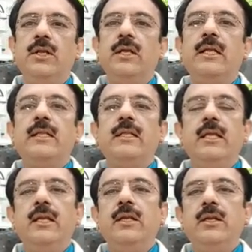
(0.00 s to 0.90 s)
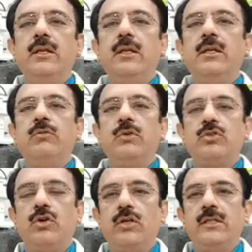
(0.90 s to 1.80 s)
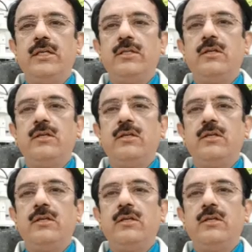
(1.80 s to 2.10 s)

Then it was thought that